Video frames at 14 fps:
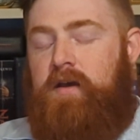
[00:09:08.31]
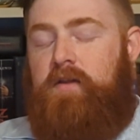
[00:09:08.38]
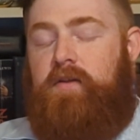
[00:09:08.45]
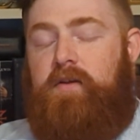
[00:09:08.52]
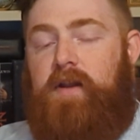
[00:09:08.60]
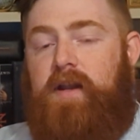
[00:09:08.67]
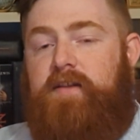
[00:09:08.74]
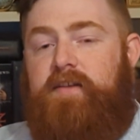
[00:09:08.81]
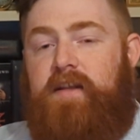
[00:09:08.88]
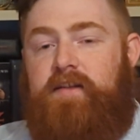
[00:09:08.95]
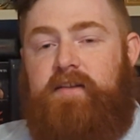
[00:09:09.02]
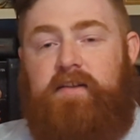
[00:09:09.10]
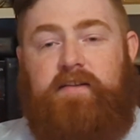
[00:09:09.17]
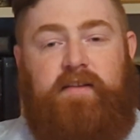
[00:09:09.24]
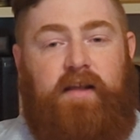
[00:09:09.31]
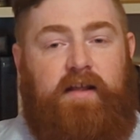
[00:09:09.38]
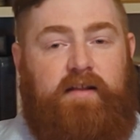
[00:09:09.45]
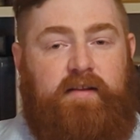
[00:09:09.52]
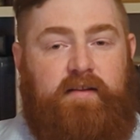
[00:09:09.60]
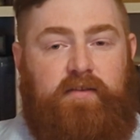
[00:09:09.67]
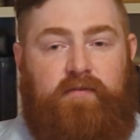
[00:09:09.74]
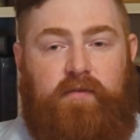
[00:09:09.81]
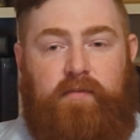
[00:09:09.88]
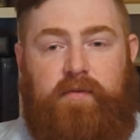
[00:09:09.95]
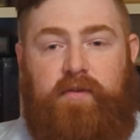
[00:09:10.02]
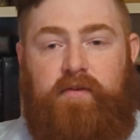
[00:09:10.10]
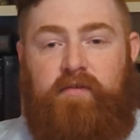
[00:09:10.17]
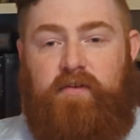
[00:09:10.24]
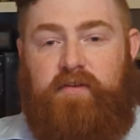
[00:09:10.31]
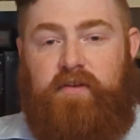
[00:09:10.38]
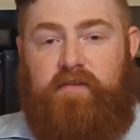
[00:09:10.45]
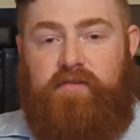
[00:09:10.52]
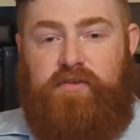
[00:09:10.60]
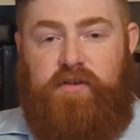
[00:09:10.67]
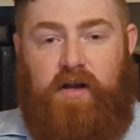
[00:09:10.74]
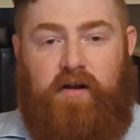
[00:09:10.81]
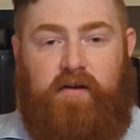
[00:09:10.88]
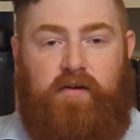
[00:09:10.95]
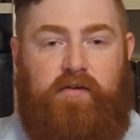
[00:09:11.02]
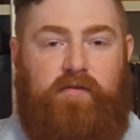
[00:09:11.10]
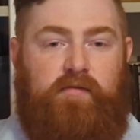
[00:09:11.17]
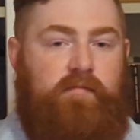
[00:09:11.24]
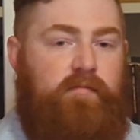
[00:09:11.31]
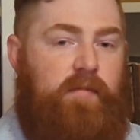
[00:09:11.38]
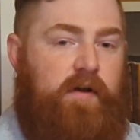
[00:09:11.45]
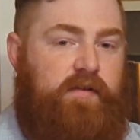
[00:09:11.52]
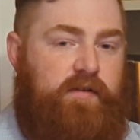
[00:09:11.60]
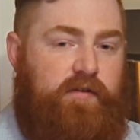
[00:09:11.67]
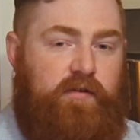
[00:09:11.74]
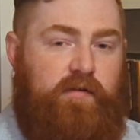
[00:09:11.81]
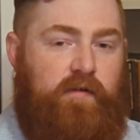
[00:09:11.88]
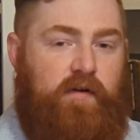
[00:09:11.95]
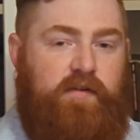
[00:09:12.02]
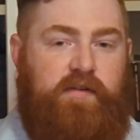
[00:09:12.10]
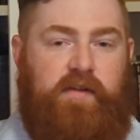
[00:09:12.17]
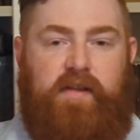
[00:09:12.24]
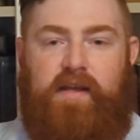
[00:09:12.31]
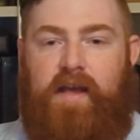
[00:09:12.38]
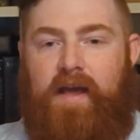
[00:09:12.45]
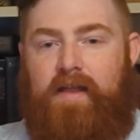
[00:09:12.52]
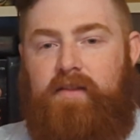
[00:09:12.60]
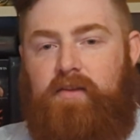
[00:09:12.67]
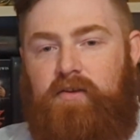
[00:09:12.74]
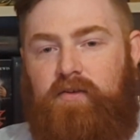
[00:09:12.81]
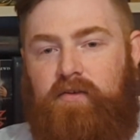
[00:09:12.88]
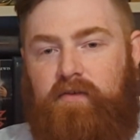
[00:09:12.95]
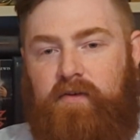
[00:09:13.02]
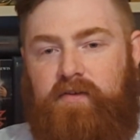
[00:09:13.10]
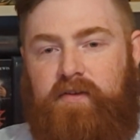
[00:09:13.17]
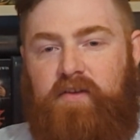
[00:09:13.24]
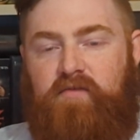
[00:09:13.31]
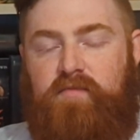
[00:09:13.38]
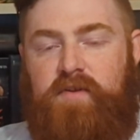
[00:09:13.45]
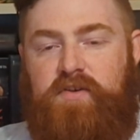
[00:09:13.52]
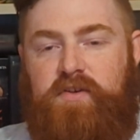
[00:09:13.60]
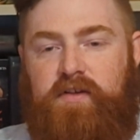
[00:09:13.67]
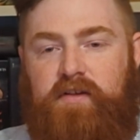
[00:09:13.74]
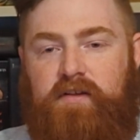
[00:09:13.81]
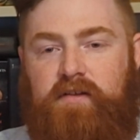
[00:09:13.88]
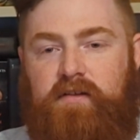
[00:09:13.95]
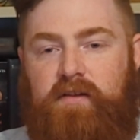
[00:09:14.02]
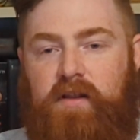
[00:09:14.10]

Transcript: The United States sent scientists from the University of Chicago, Boston University, and the University of Michigan,